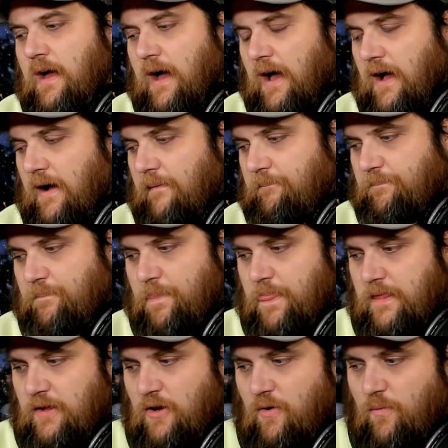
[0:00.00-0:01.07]
Um,
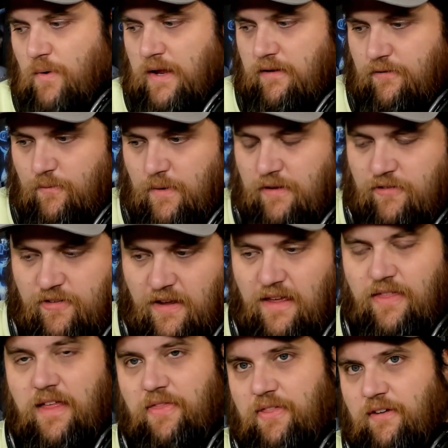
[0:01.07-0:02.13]
you know, we we see
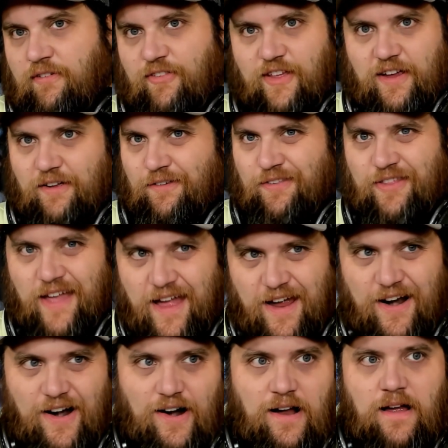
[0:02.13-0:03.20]
that this thing is
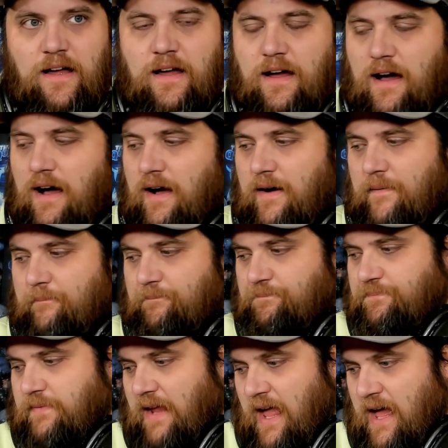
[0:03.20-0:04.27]
there. Um,
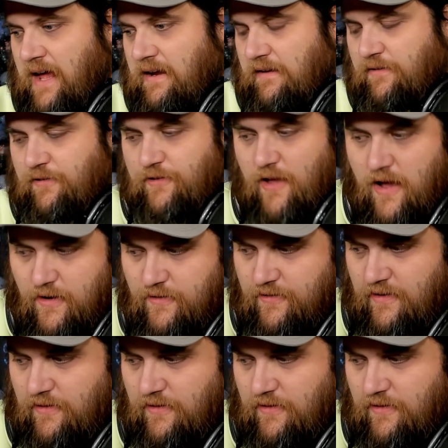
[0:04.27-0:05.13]
and it sucks.